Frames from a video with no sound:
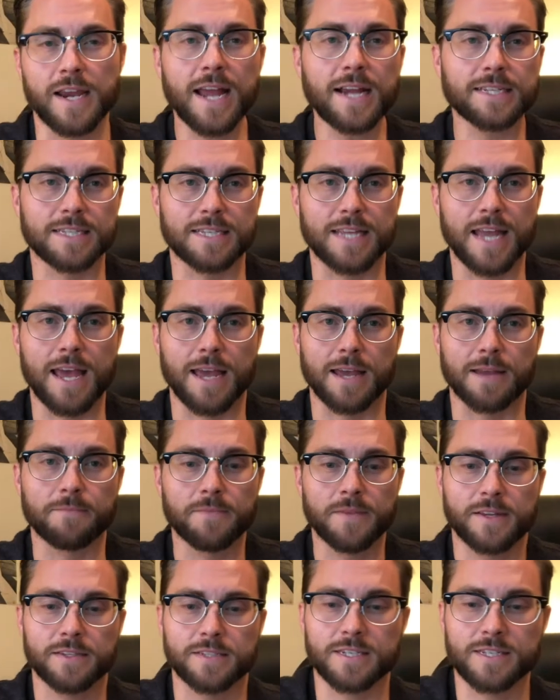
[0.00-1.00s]
next day,
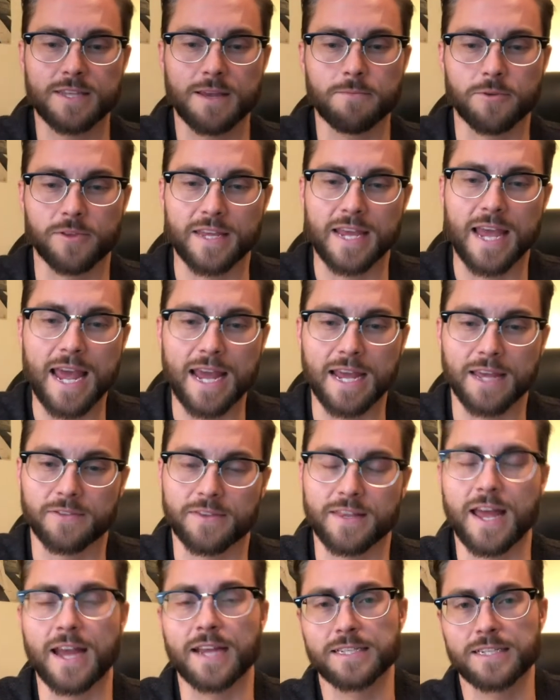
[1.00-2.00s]
December the
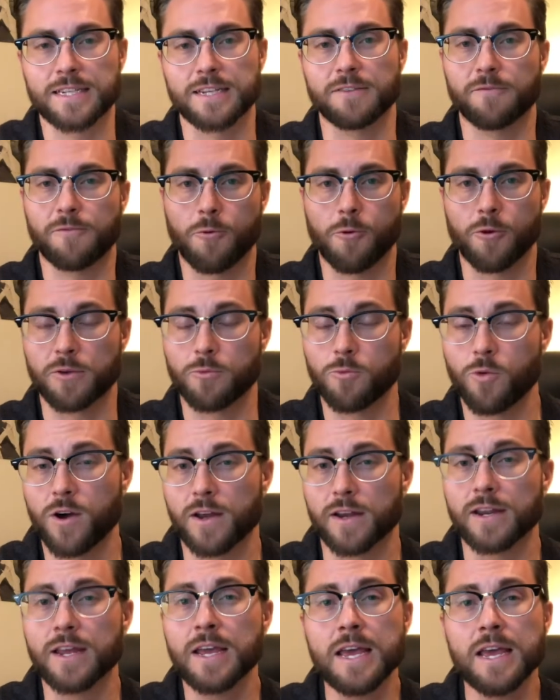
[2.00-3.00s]
8th,
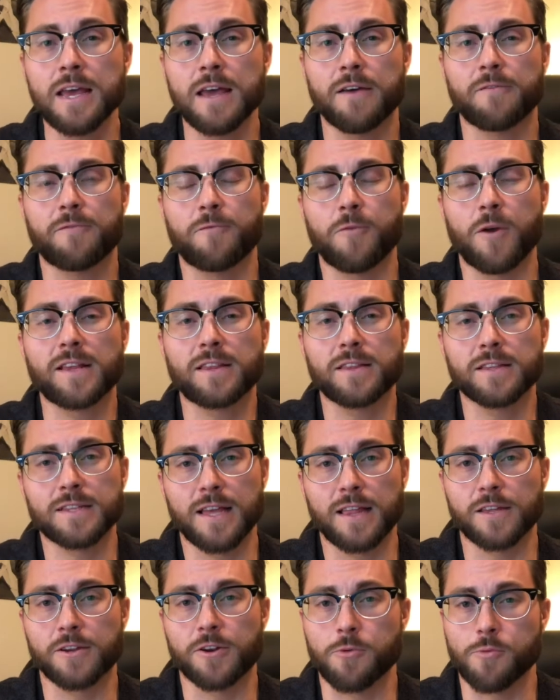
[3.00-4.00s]
1941. Franklin
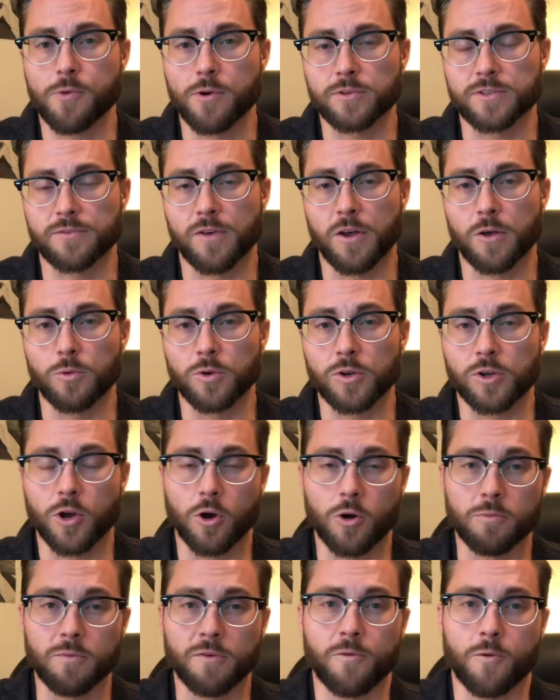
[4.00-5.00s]
Delano Roosevelt will
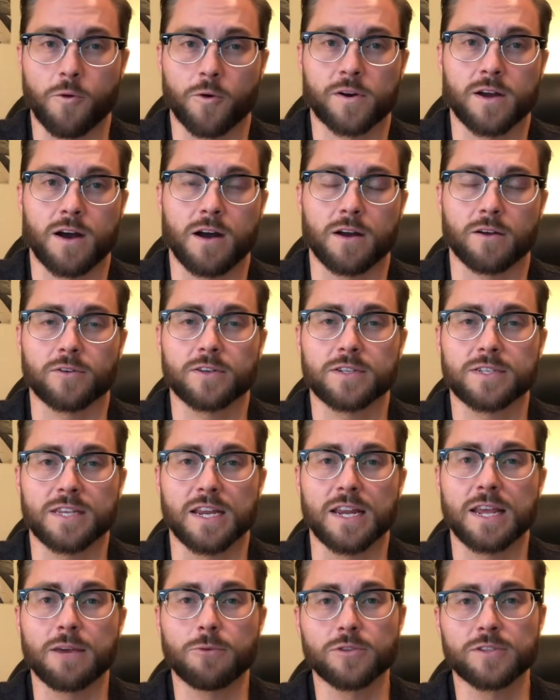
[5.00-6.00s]
go before Congress
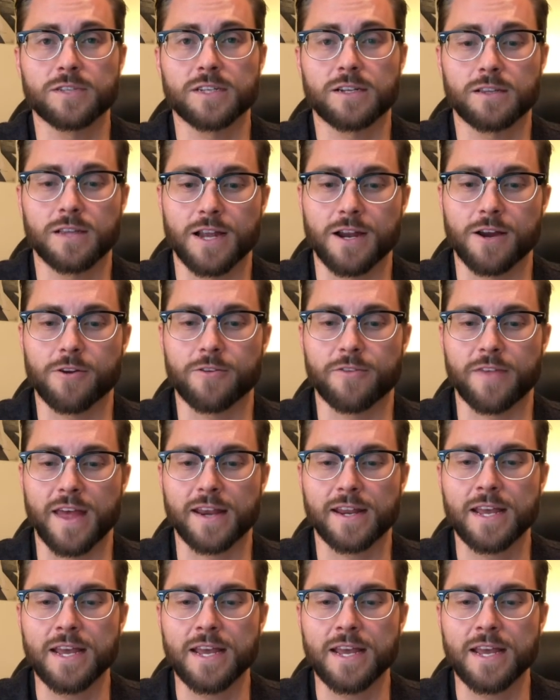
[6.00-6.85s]
and he will declare that